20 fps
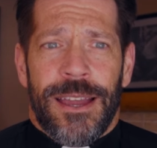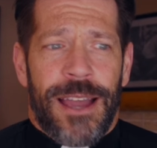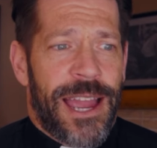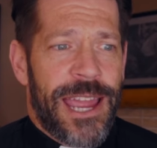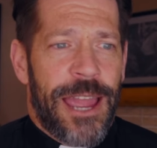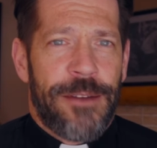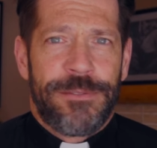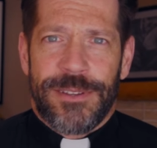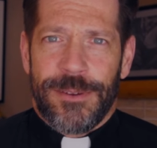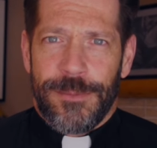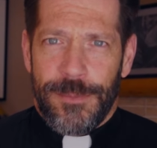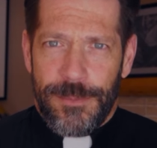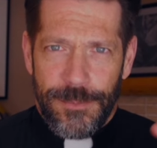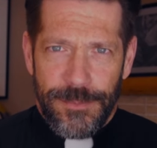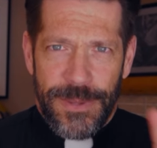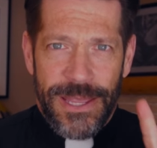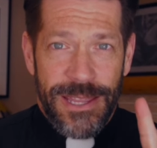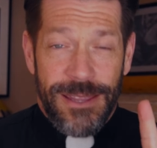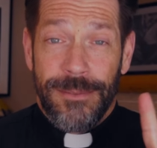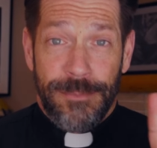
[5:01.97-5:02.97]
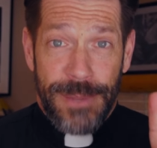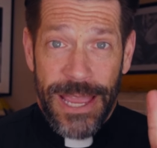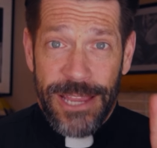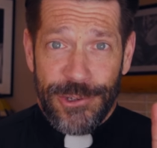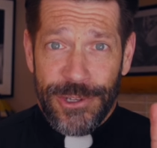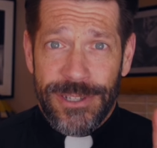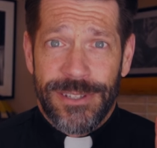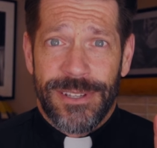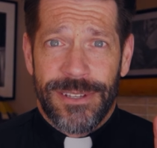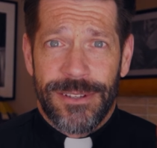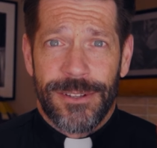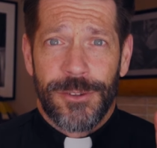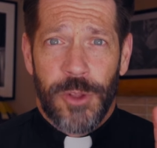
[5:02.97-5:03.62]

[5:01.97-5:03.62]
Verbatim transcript: I have to be patient,